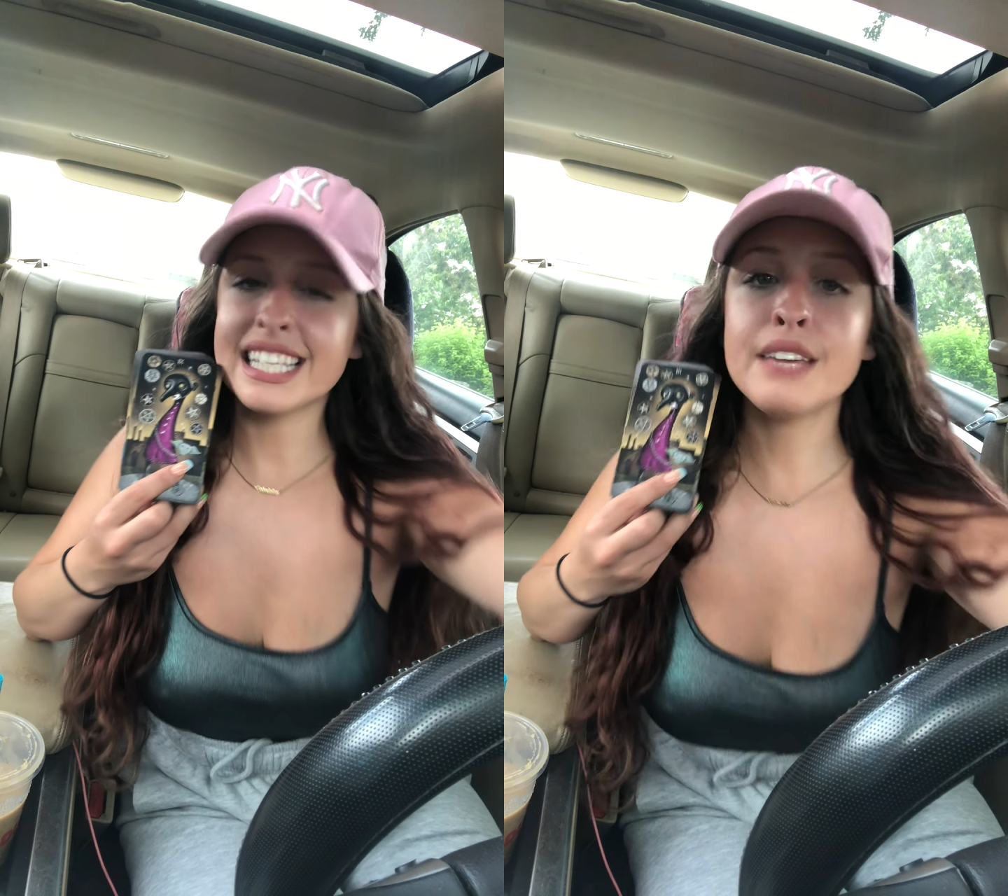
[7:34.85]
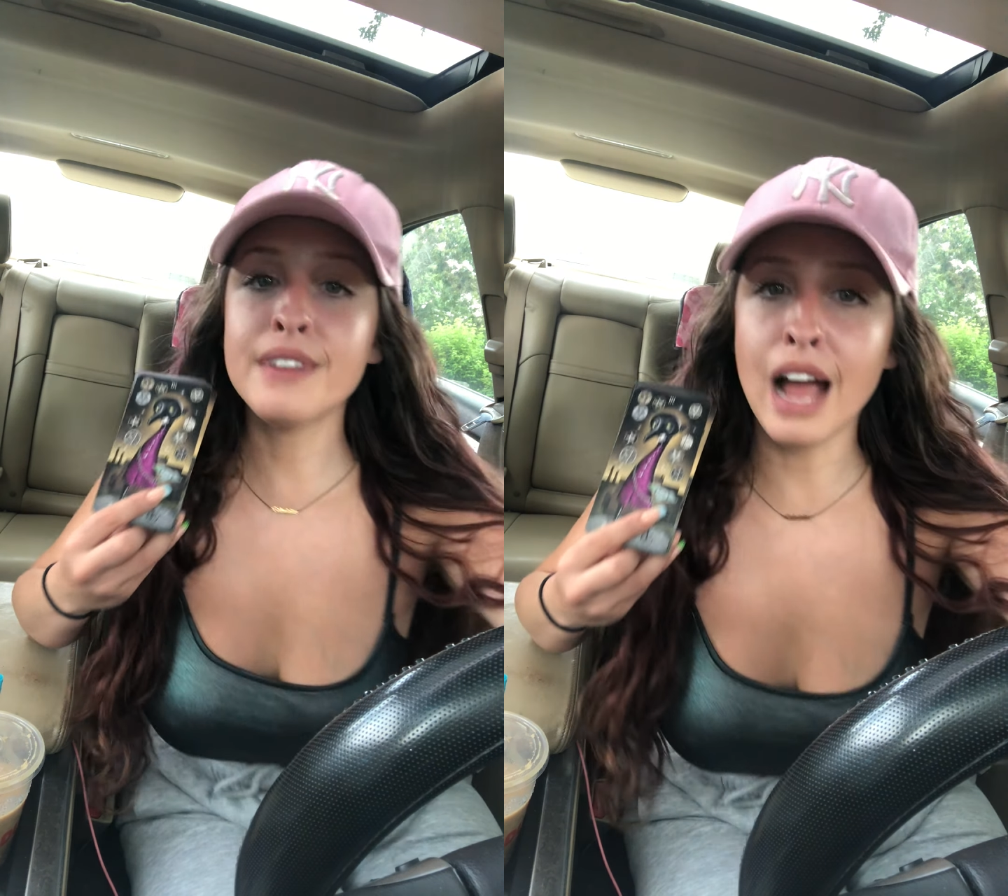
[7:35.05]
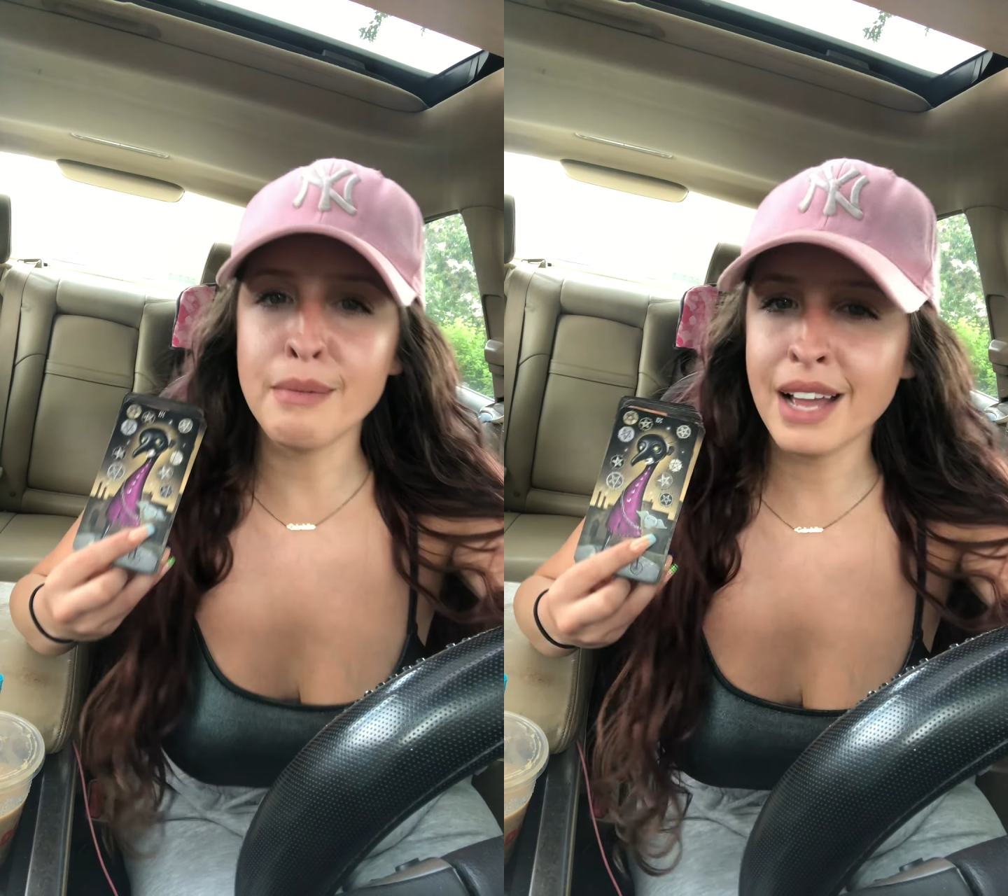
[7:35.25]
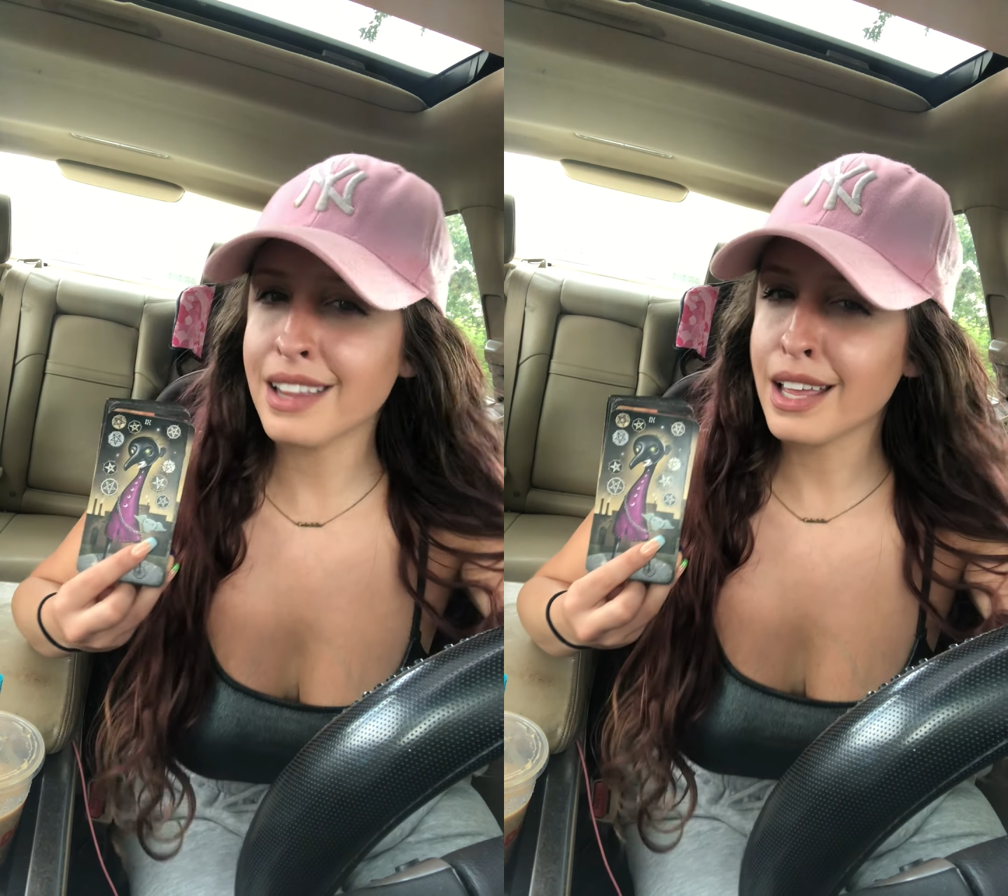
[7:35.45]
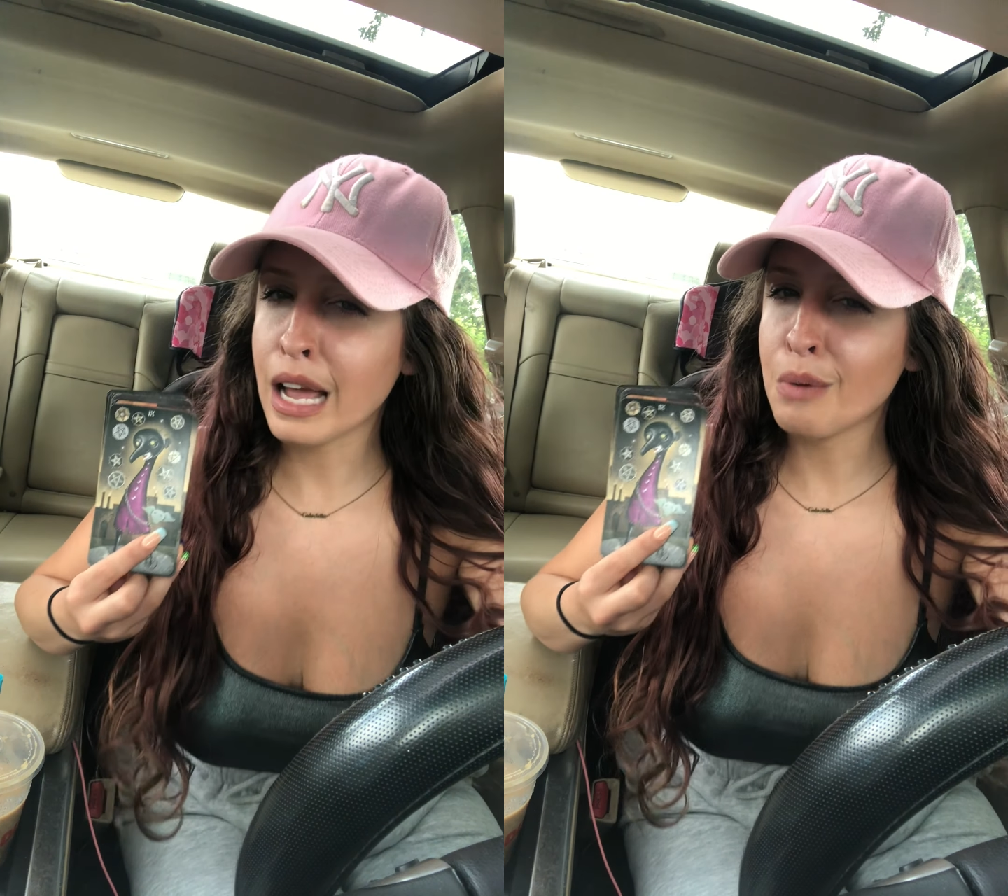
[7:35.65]
even i'm kind
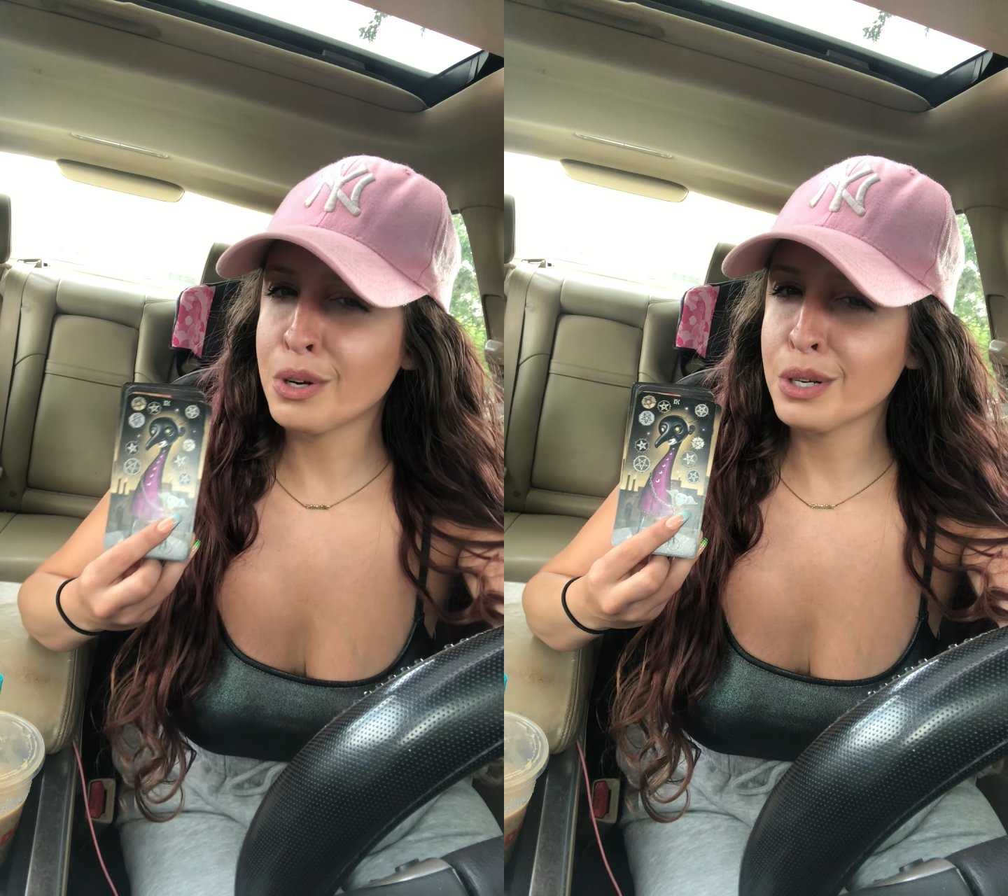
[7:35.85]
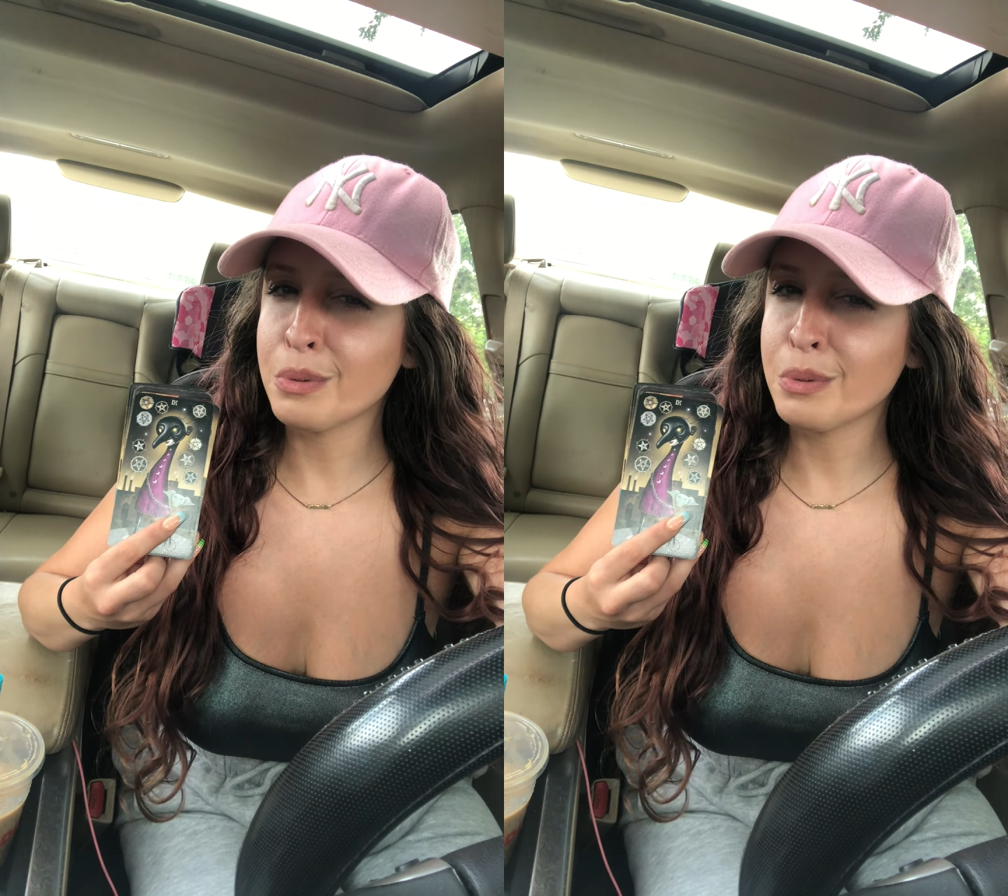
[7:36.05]
of like i wonder